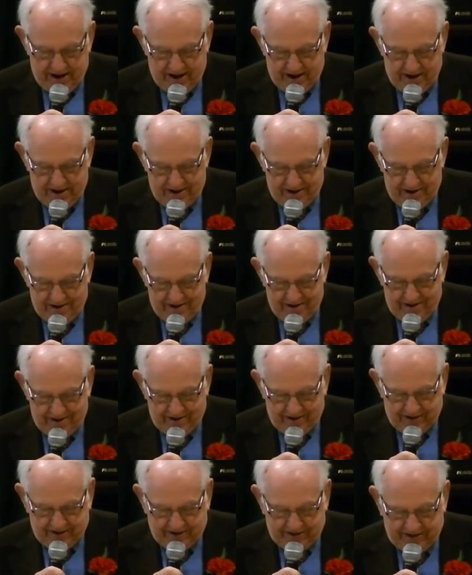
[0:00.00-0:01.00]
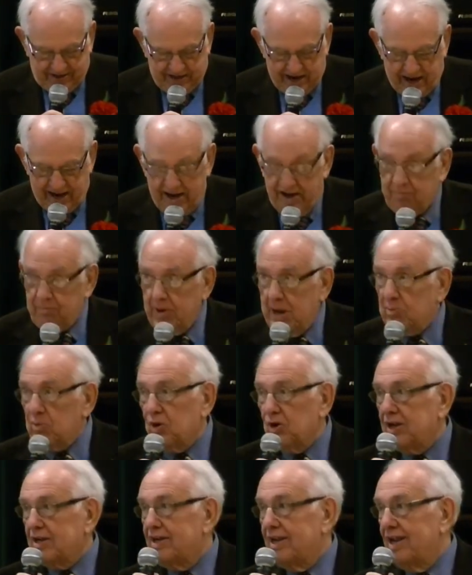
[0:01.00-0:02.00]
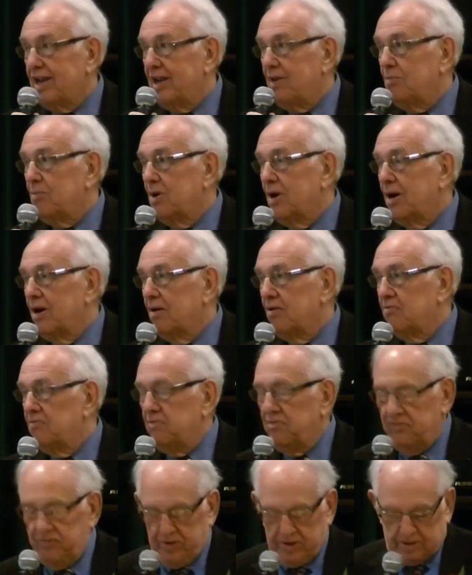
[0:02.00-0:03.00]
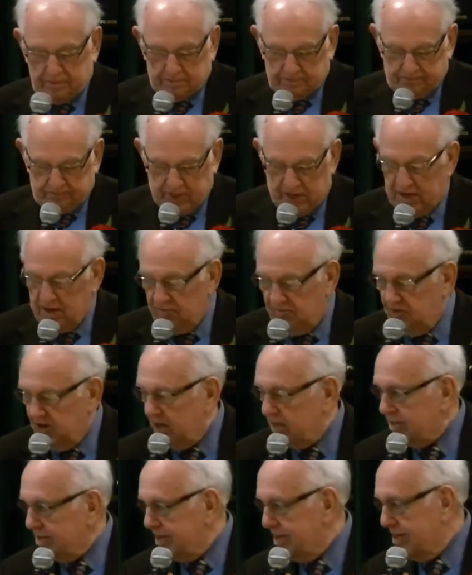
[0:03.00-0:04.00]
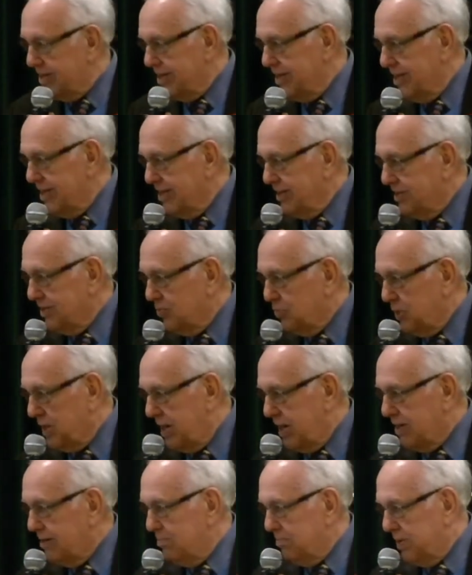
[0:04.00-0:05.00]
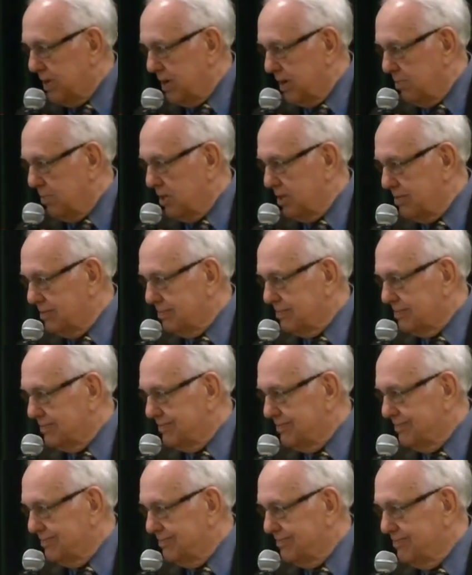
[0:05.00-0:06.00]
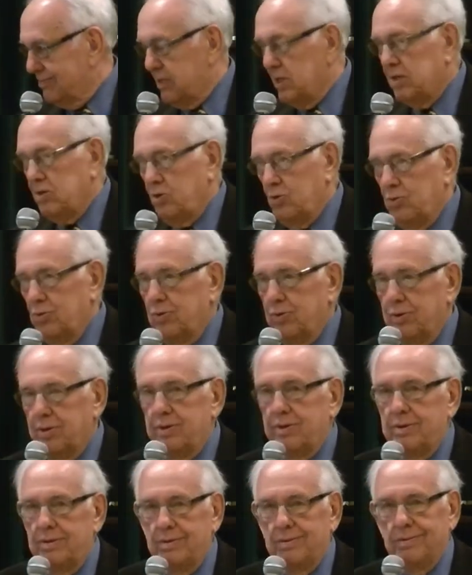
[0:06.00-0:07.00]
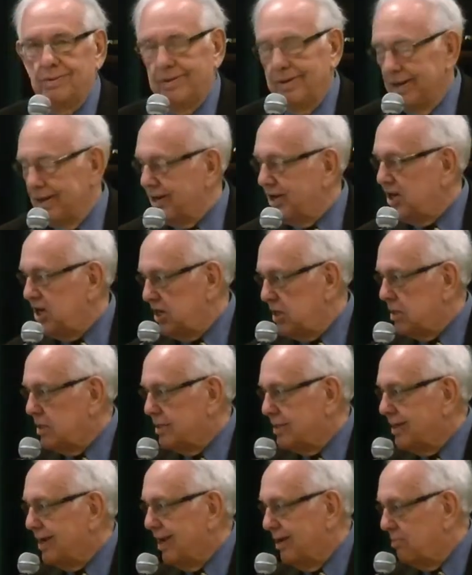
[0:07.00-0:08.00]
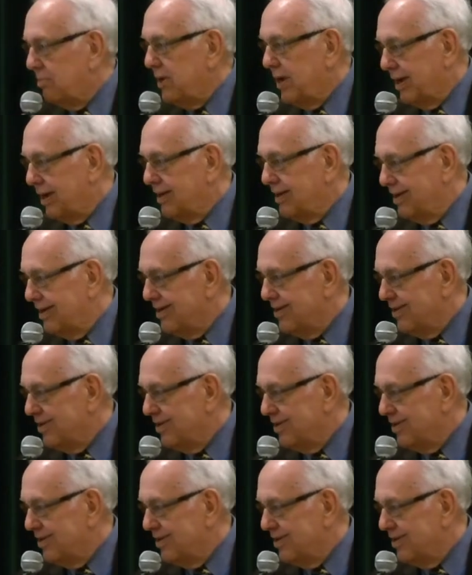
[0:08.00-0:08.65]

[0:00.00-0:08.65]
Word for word: and a memory came of um, an event that we had in Parma when you were in a heated campaign.